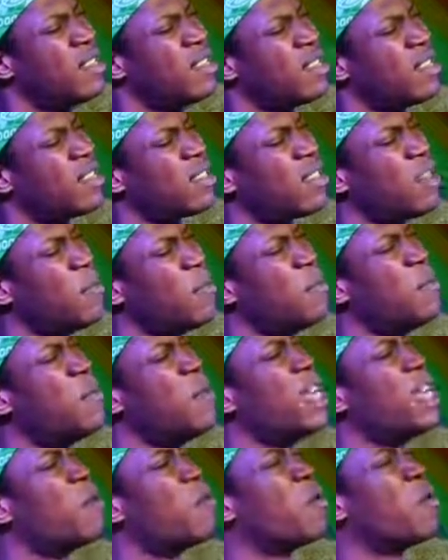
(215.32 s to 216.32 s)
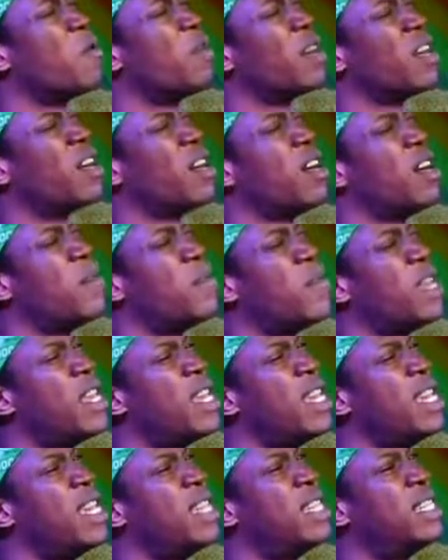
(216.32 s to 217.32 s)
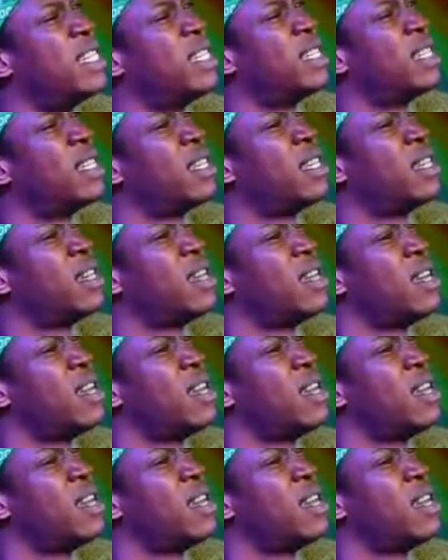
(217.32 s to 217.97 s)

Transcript: Some of me will become heat.